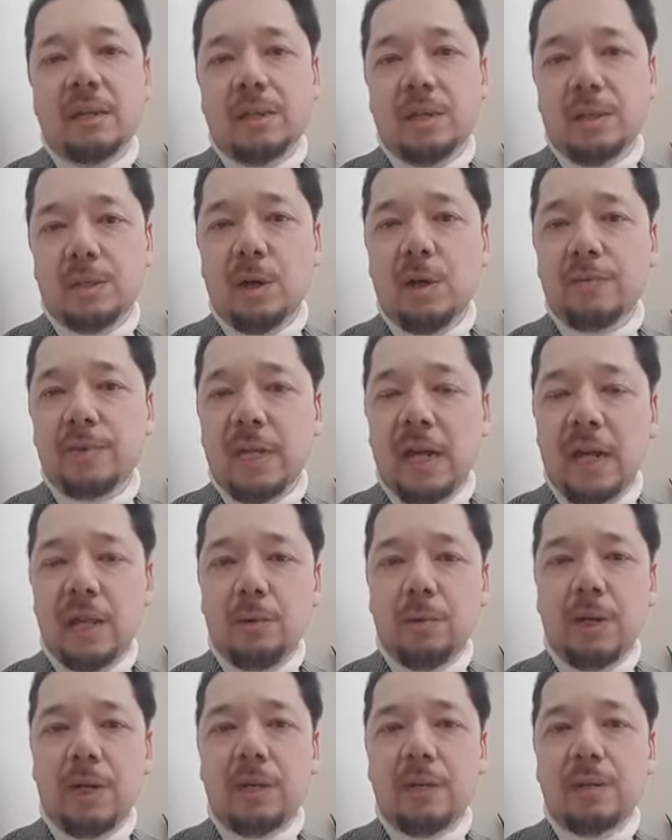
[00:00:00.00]
Soft
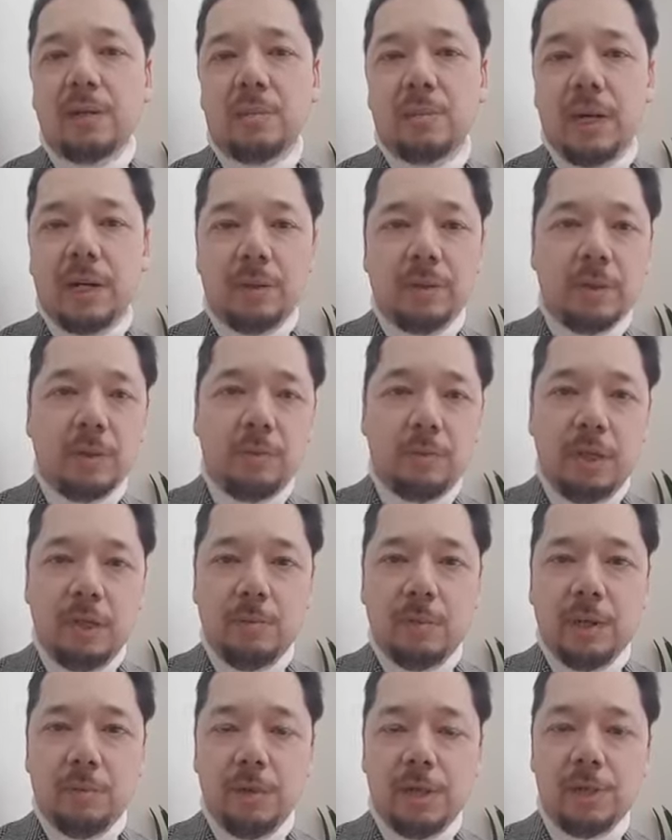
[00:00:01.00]
tailoring, Model 3
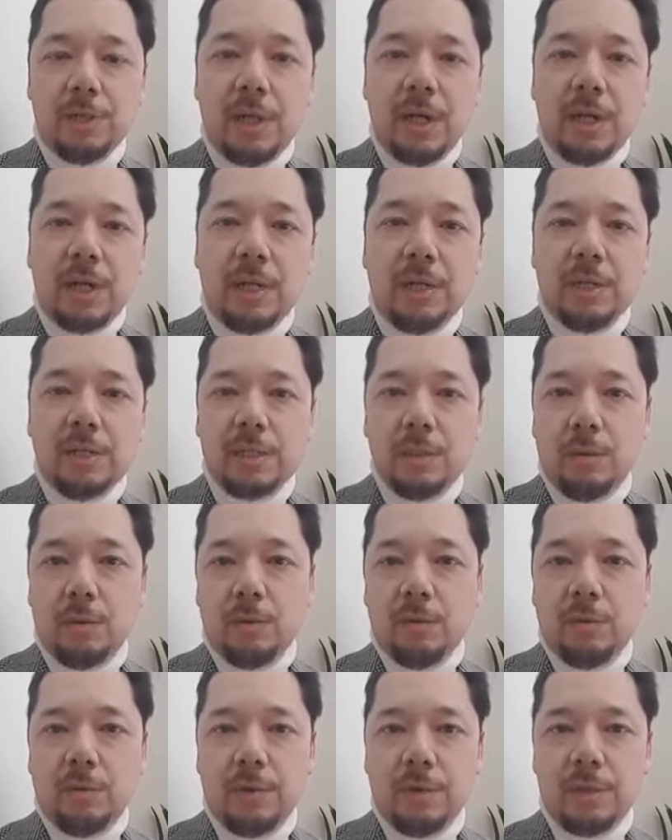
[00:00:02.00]
by Ring Jacket, is
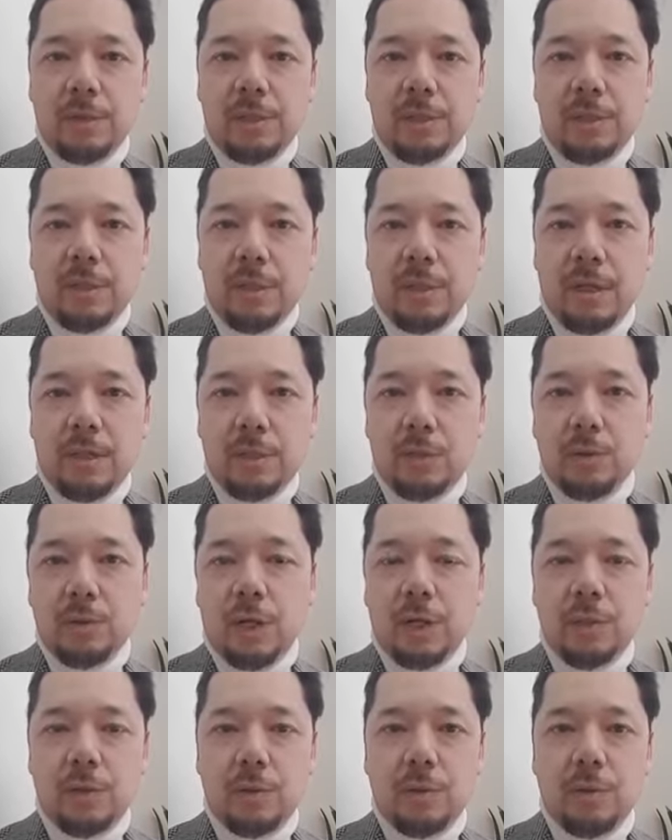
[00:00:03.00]
known for its
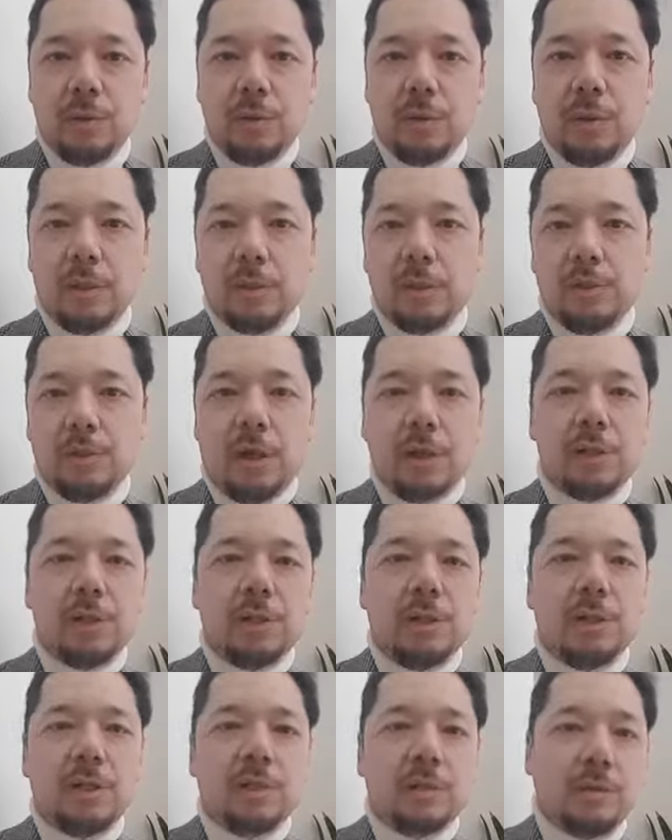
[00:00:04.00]
unstructured
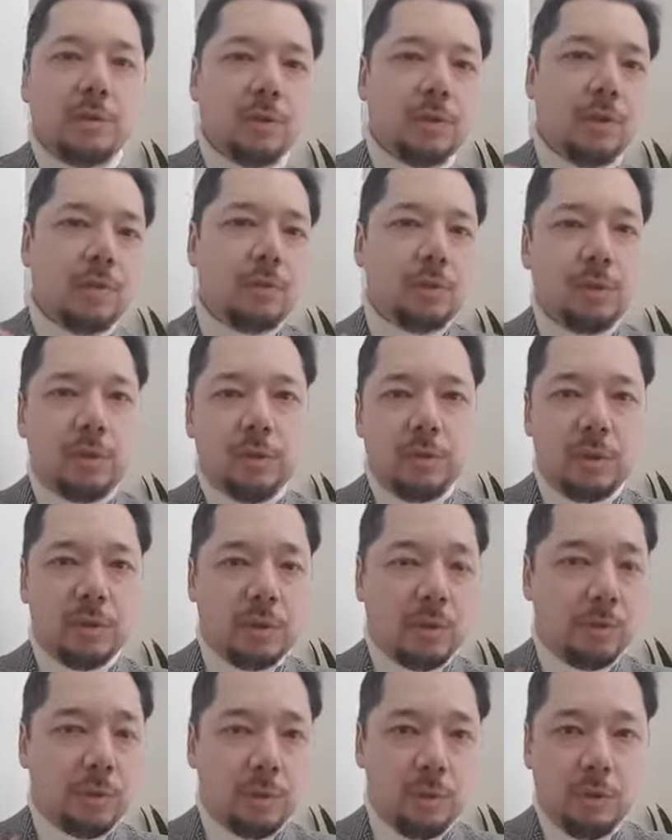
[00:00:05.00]
construction, so
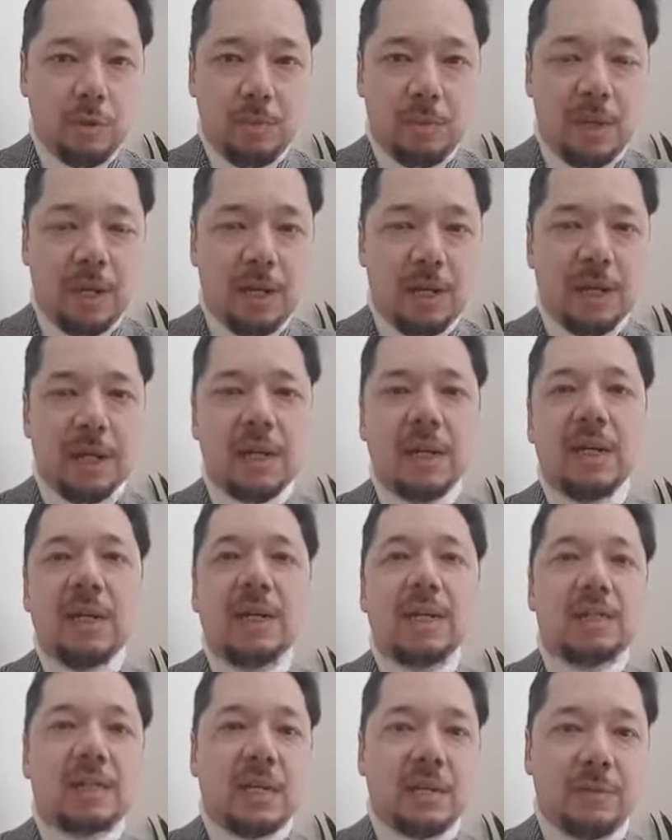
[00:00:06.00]
there's no shoulder padding,
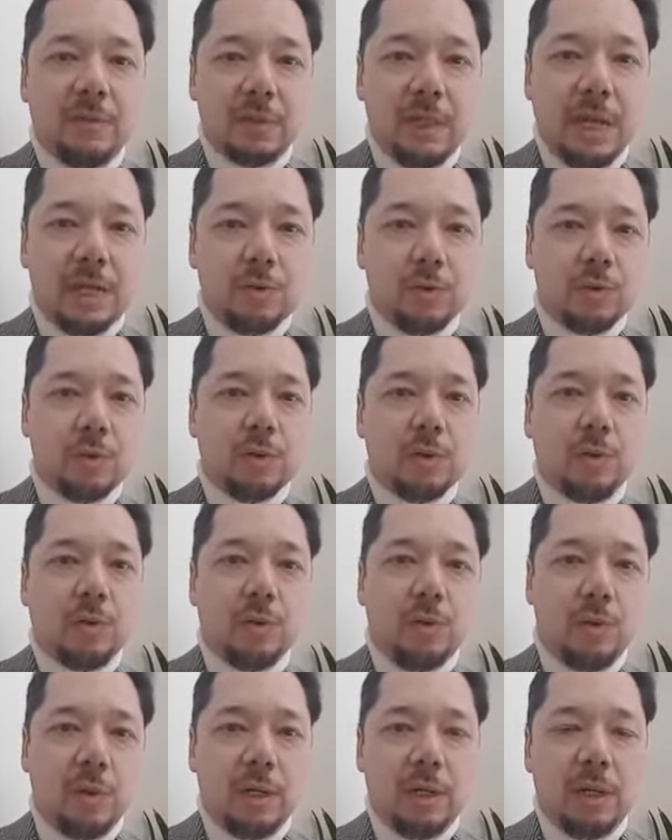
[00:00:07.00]
kind of a natural
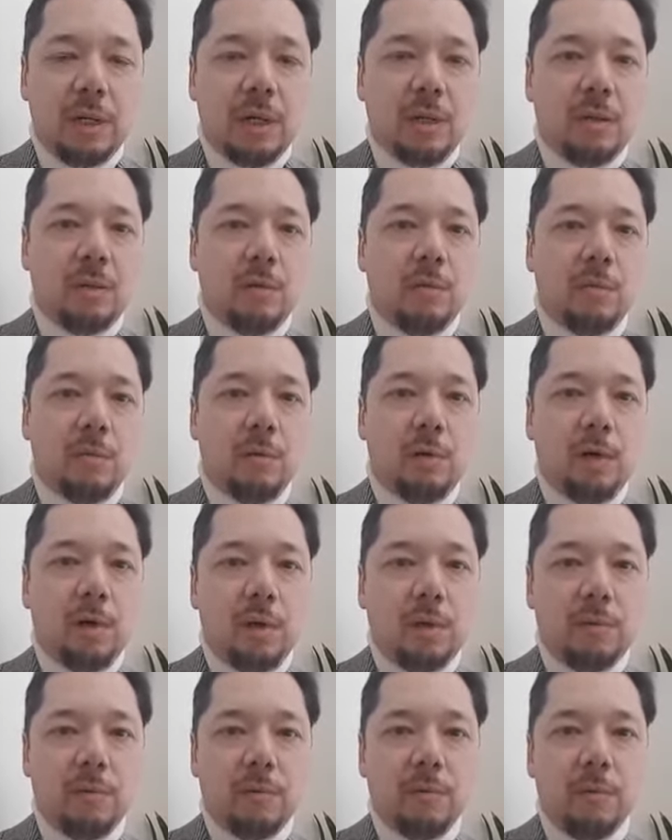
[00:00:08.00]
shoulder and an
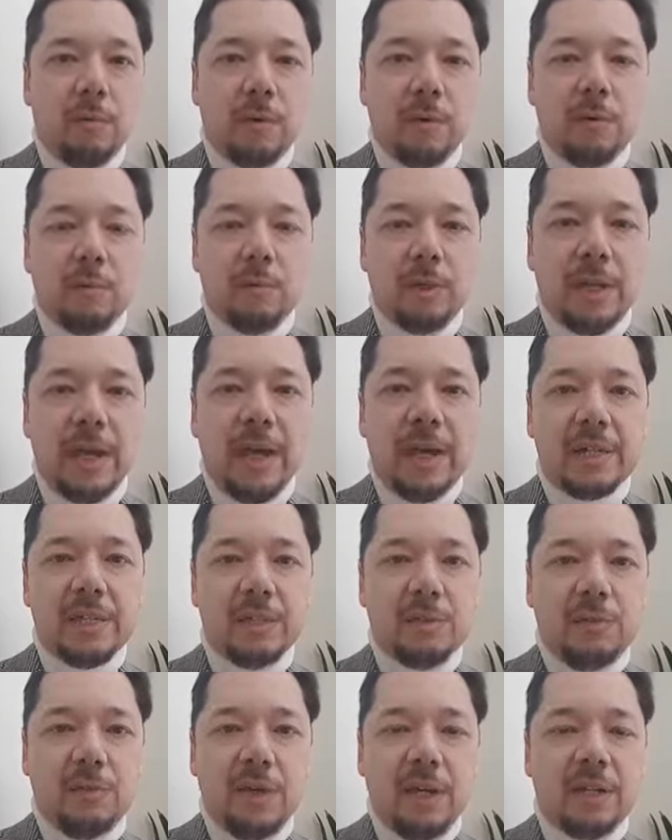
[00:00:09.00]
overall
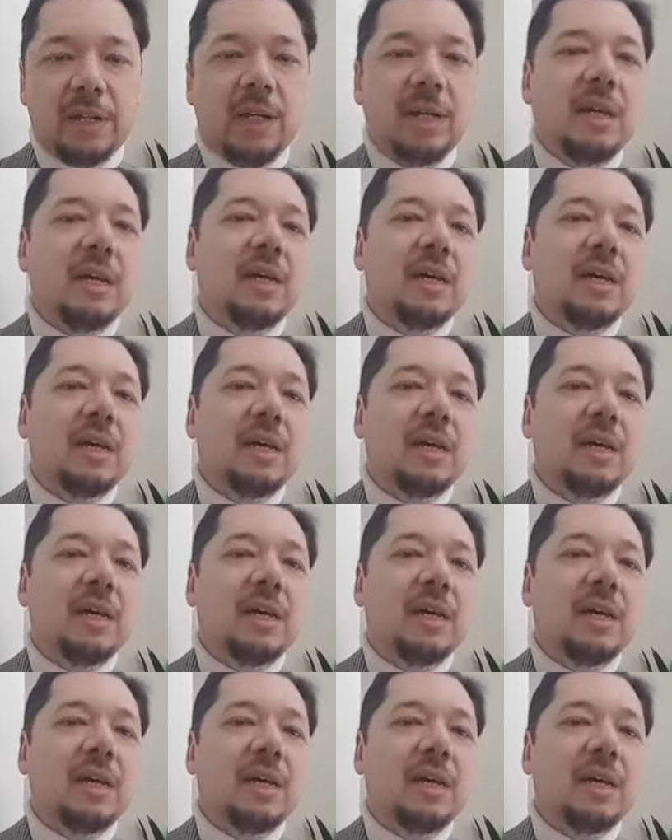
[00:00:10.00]
relaxed fit.